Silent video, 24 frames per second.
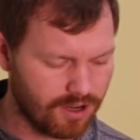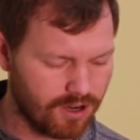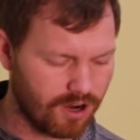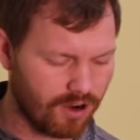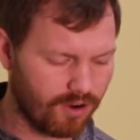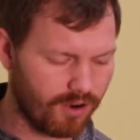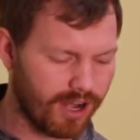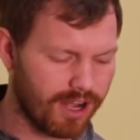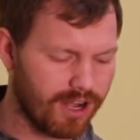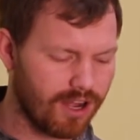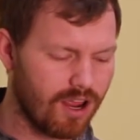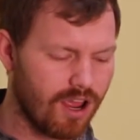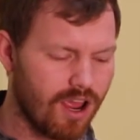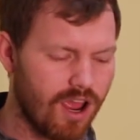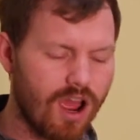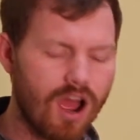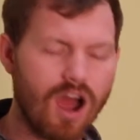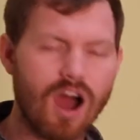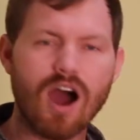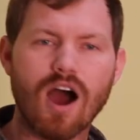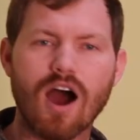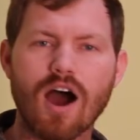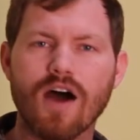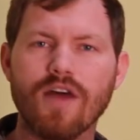All right.
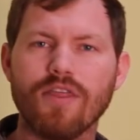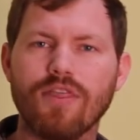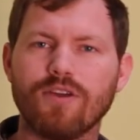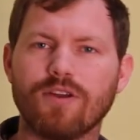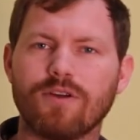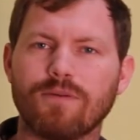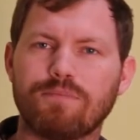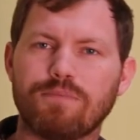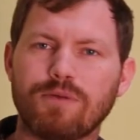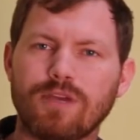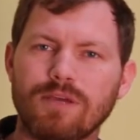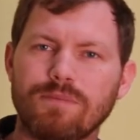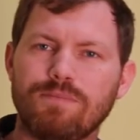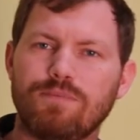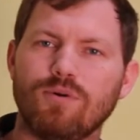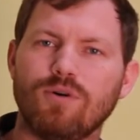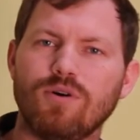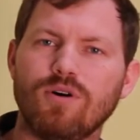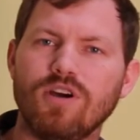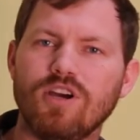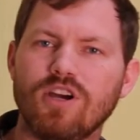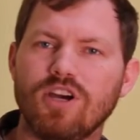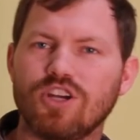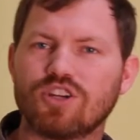Other
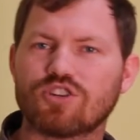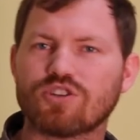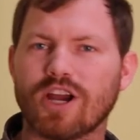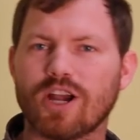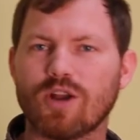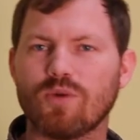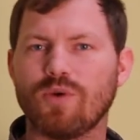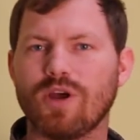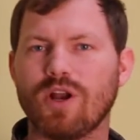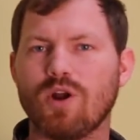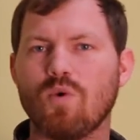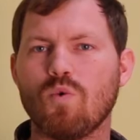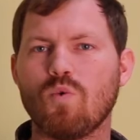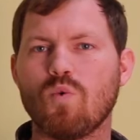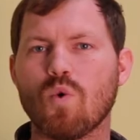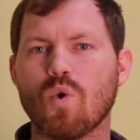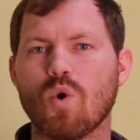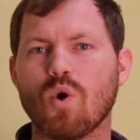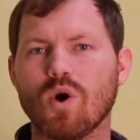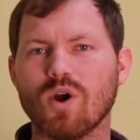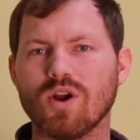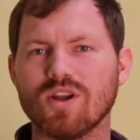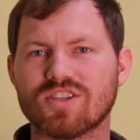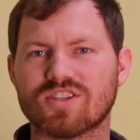people try to win
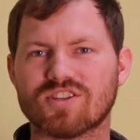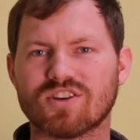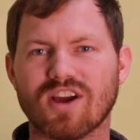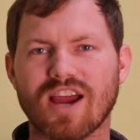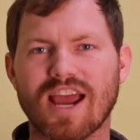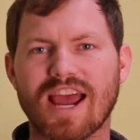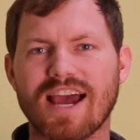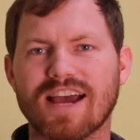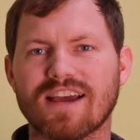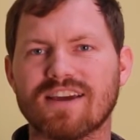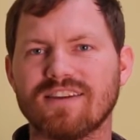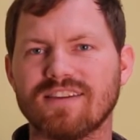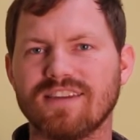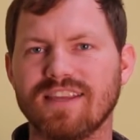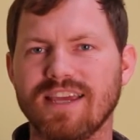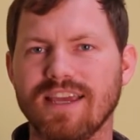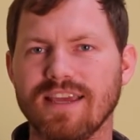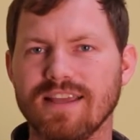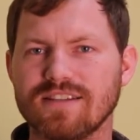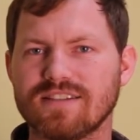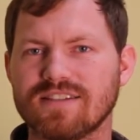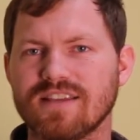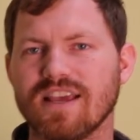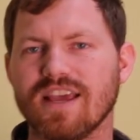awards or
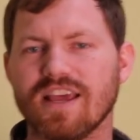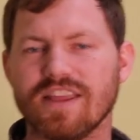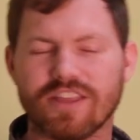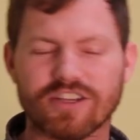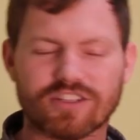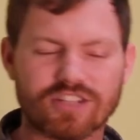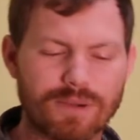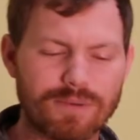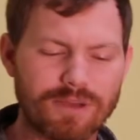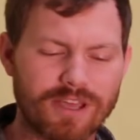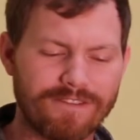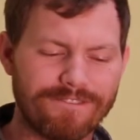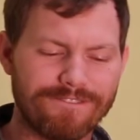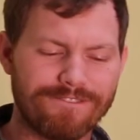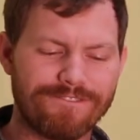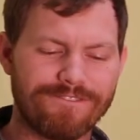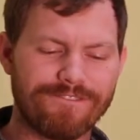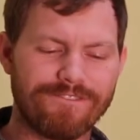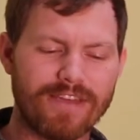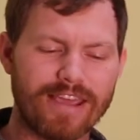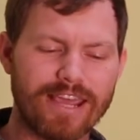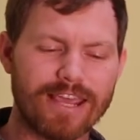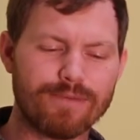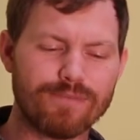accolades. They try to become
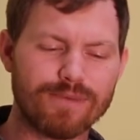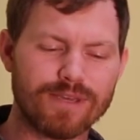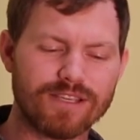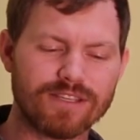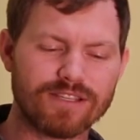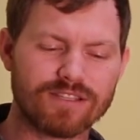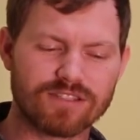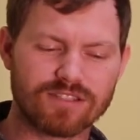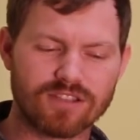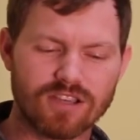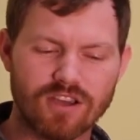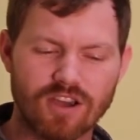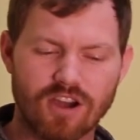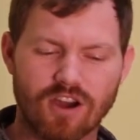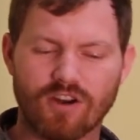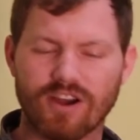famous.